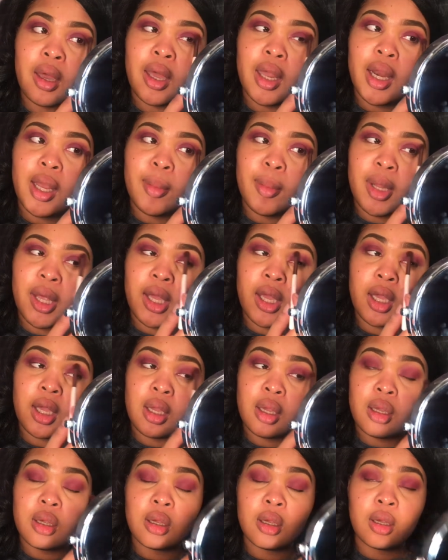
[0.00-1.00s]
And I'm
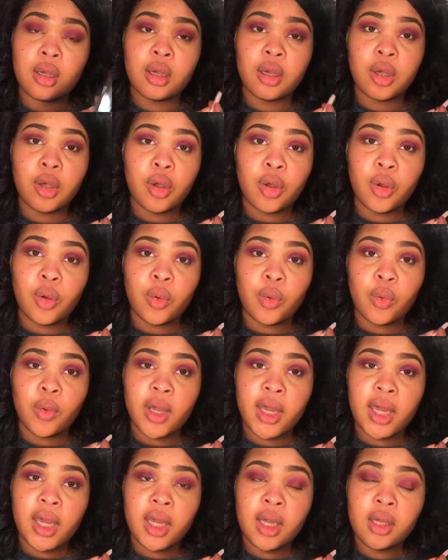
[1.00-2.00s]
like,
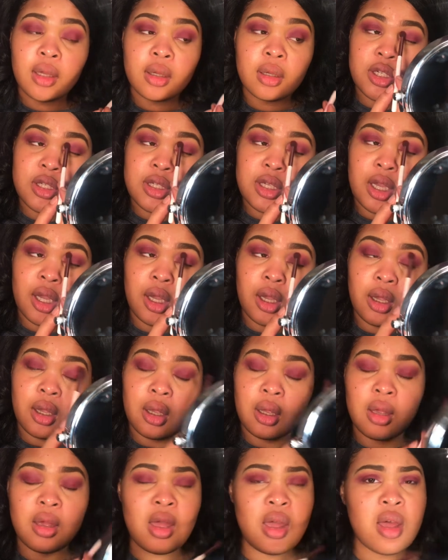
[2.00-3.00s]
okay. She's
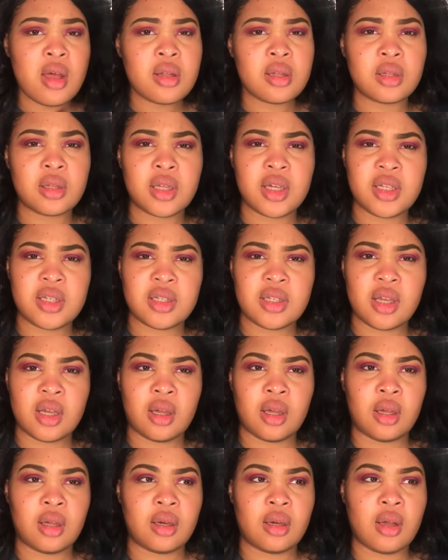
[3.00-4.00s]
like,
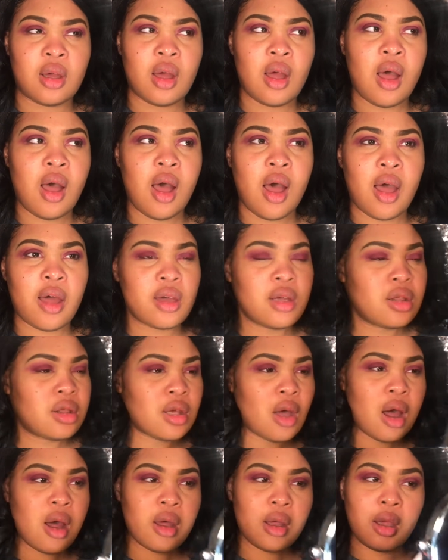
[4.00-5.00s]
listen, I
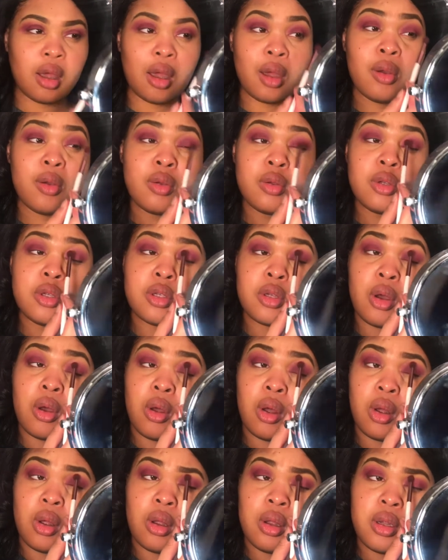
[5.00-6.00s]
thought I was
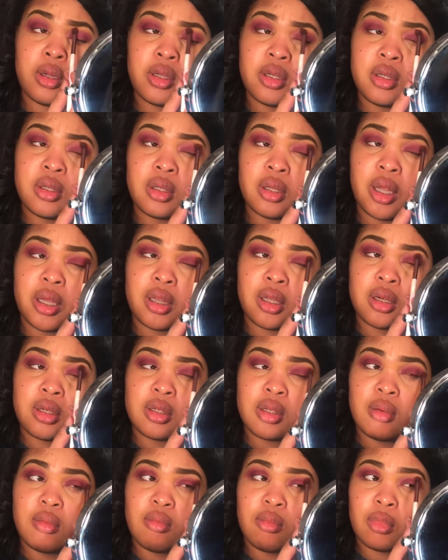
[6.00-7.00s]
told, like
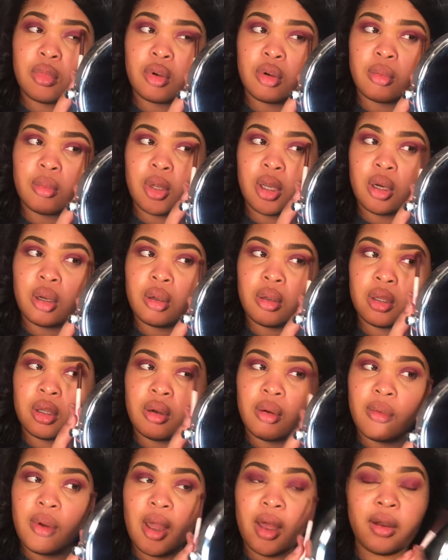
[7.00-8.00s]
there's some rumor
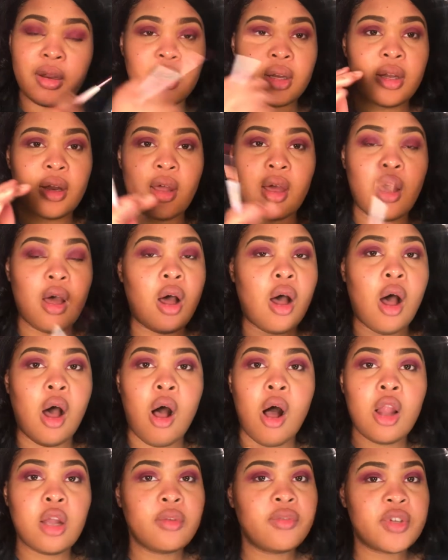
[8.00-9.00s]
going around and
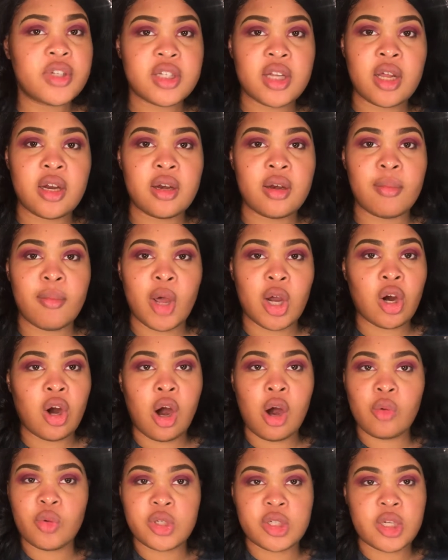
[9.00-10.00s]
all of a sudden my guard